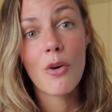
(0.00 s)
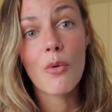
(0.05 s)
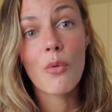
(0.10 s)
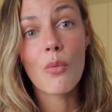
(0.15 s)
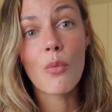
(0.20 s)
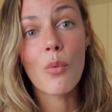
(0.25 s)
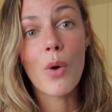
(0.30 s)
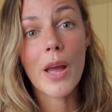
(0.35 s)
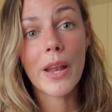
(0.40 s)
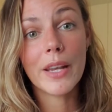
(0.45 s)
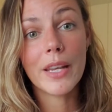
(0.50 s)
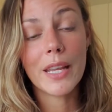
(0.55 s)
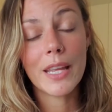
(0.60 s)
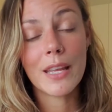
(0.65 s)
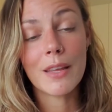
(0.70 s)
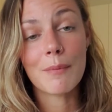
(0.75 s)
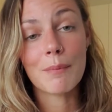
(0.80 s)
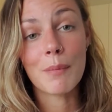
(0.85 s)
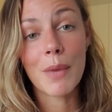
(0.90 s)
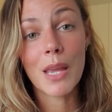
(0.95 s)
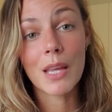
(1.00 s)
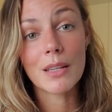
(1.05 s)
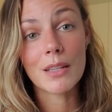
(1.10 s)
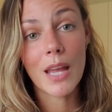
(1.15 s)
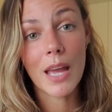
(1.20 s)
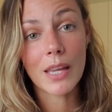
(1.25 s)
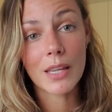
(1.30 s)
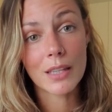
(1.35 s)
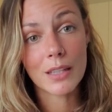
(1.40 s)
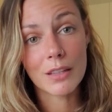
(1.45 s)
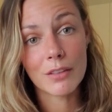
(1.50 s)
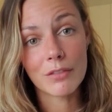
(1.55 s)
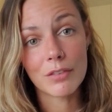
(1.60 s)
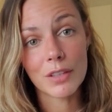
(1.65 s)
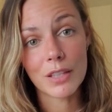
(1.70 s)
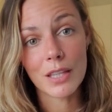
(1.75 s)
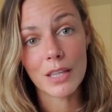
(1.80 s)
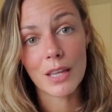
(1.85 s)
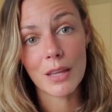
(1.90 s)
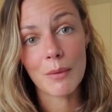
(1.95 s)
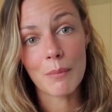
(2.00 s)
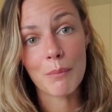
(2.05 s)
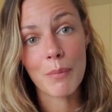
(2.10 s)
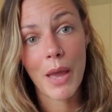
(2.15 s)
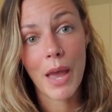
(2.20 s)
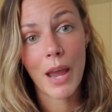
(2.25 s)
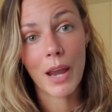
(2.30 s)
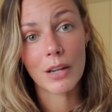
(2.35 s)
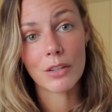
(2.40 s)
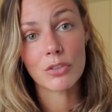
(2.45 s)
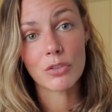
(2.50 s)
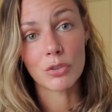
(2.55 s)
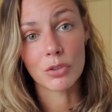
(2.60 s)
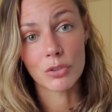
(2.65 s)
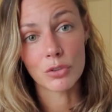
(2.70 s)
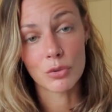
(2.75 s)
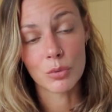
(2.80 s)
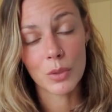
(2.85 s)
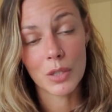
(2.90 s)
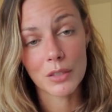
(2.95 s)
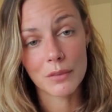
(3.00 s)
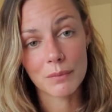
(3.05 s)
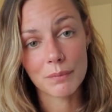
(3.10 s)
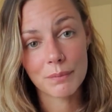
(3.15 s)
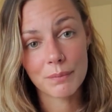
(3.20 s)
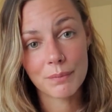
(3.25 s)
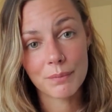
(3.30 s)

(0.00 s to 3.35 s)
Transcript: when it may negatively impact your twin,